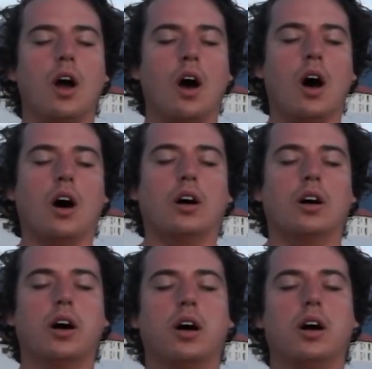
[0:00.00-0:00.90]
Another
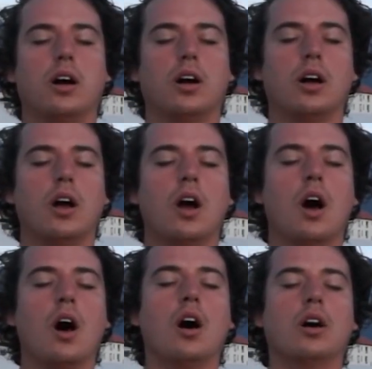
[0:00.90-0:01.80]
problem with
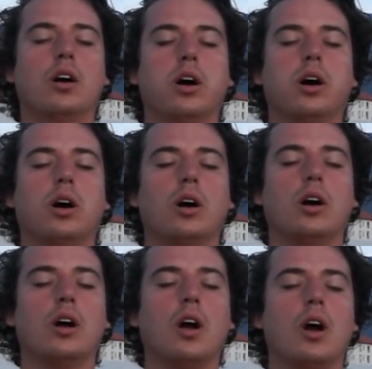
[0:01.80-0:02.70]
overbreathing
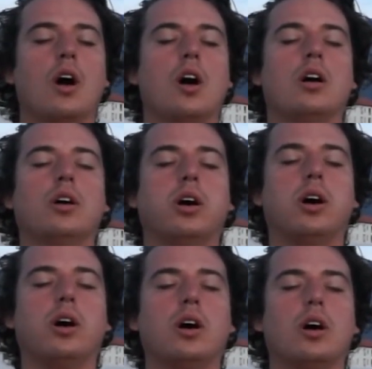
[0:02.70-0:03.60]
is that it can result
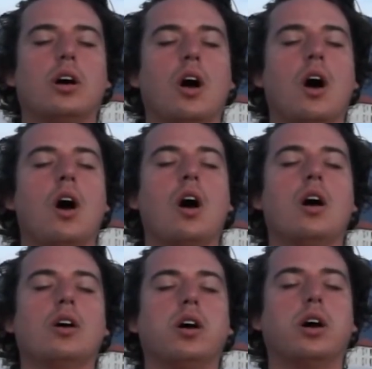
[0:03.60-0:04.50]
in an
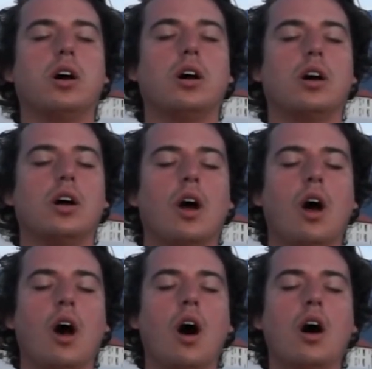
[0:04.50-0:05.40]
increased sensitivity
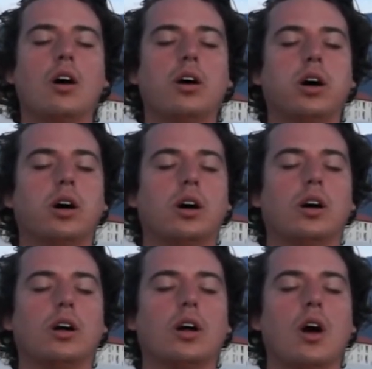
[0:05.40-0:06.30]
and lower
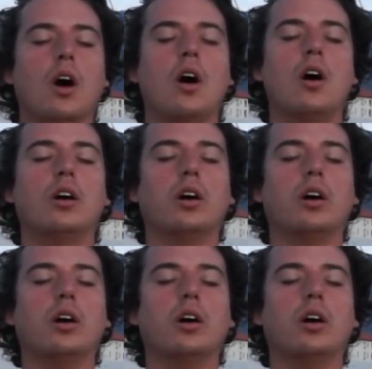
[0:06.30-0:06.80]
tolerance to carbon